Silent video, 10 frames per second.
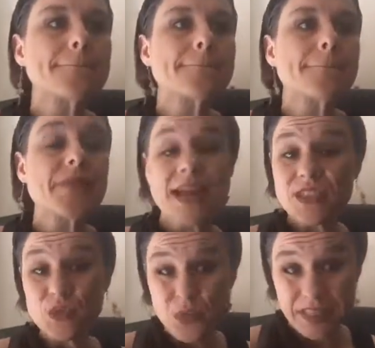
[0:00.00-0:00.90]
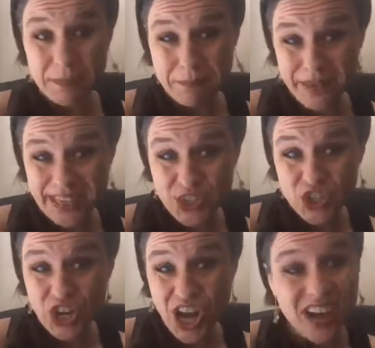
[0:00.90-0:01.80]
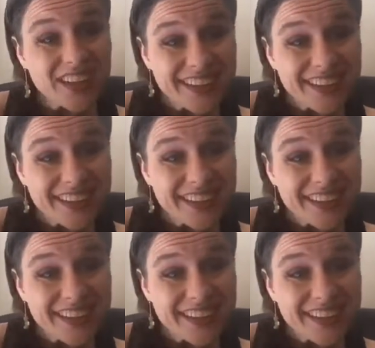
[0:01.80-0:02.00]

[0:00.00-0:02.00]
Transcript: That's a really big chunk